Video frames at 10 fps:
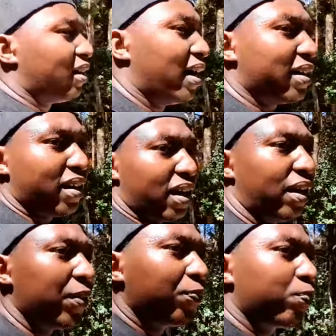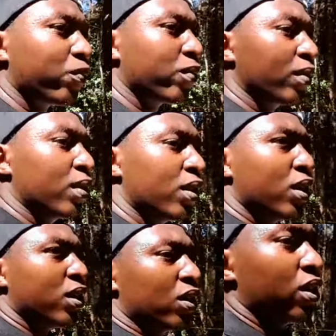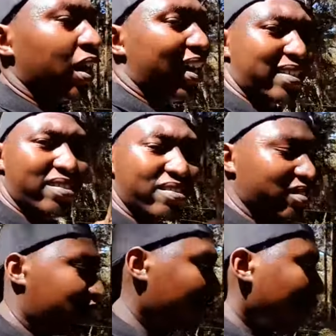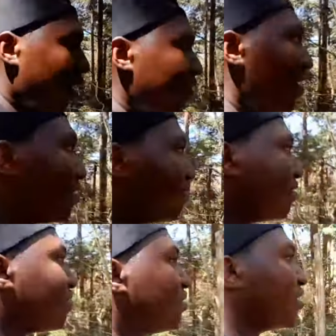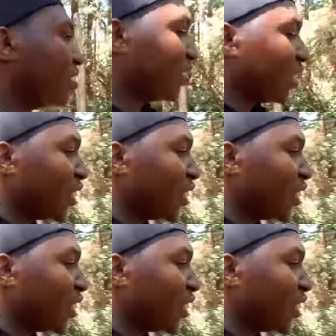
And uh, electricity. You have electricity.